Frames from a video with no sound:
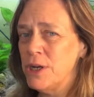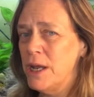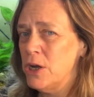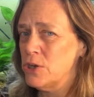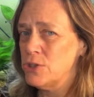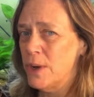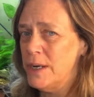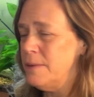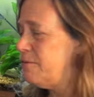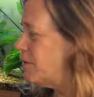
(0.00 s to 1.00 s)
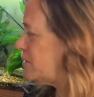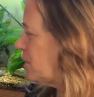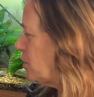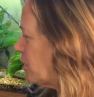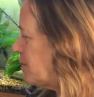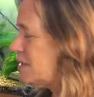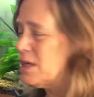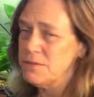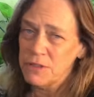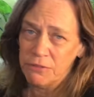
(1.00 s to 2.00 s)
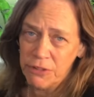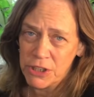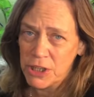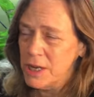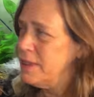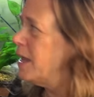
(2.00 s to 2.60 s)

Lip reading: in here, so I need fish that are going to be self-sufficient in